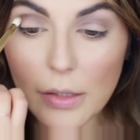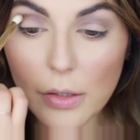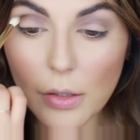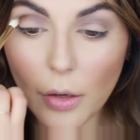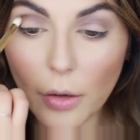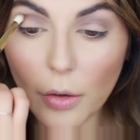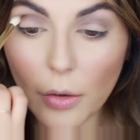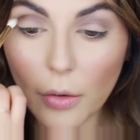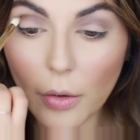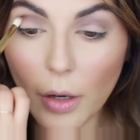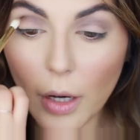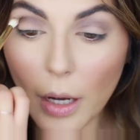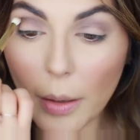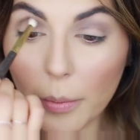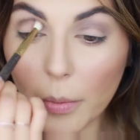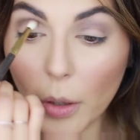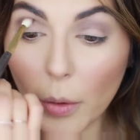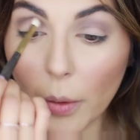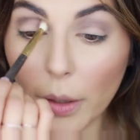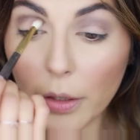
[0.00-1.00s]
So
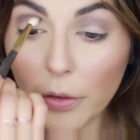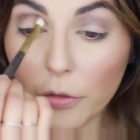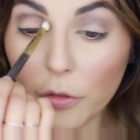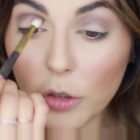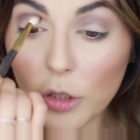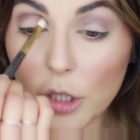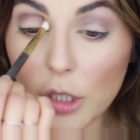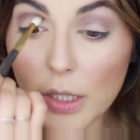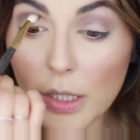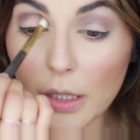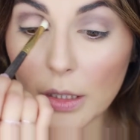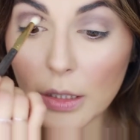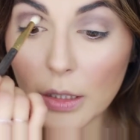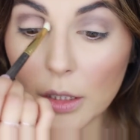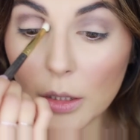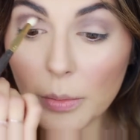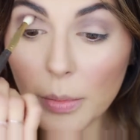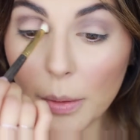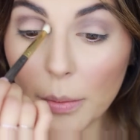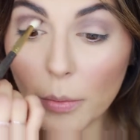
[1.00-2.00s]
I'm going for just a
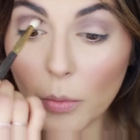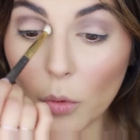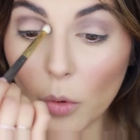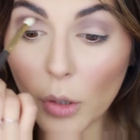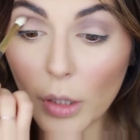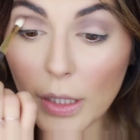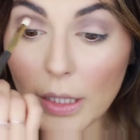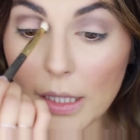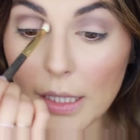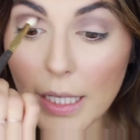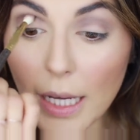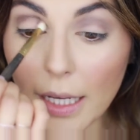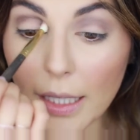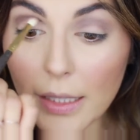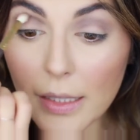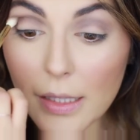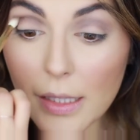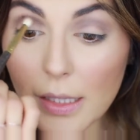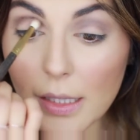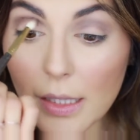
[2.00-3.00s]
little bit more
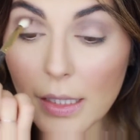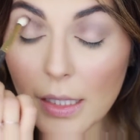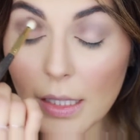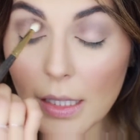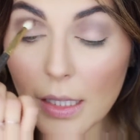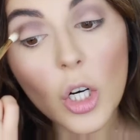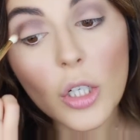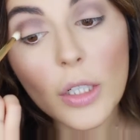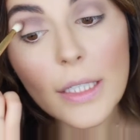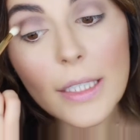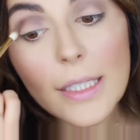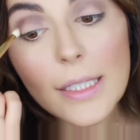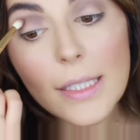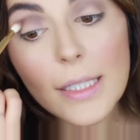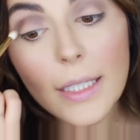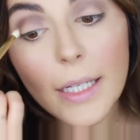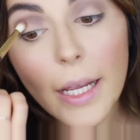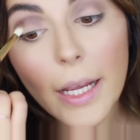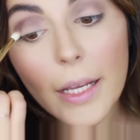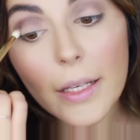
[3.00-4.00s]
intense crease
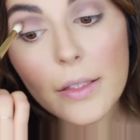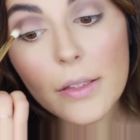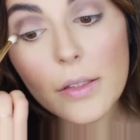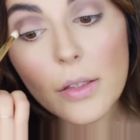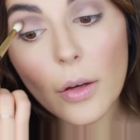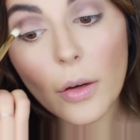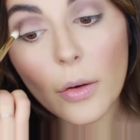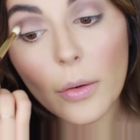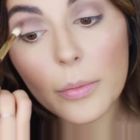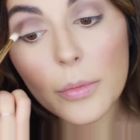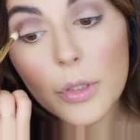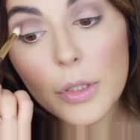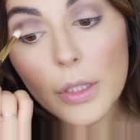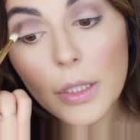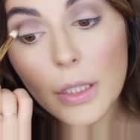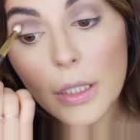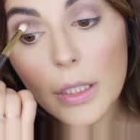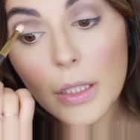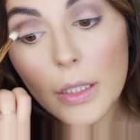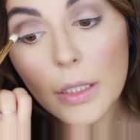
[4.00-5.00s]
today. So I'm just
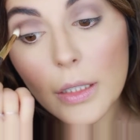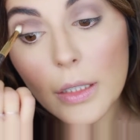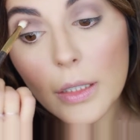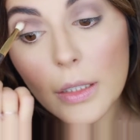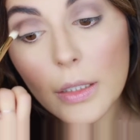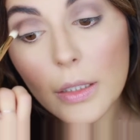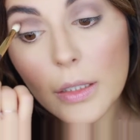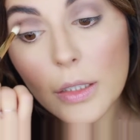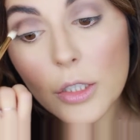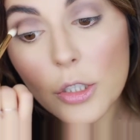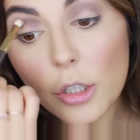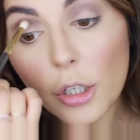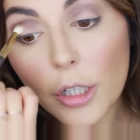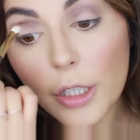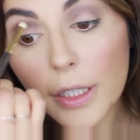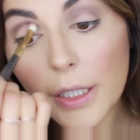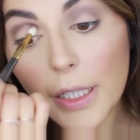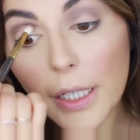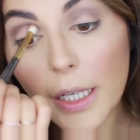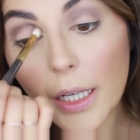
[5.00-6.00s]
going to
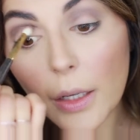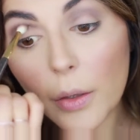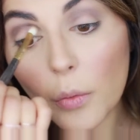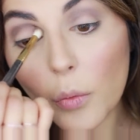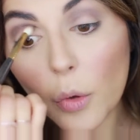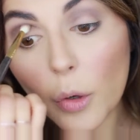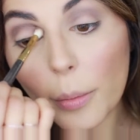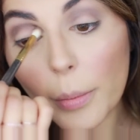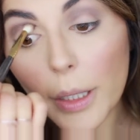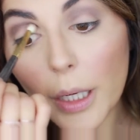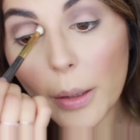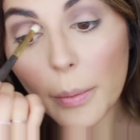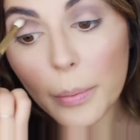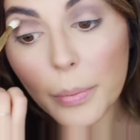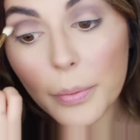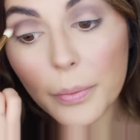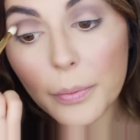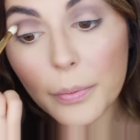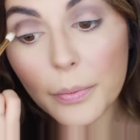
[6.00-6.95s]
darken it and warm it up.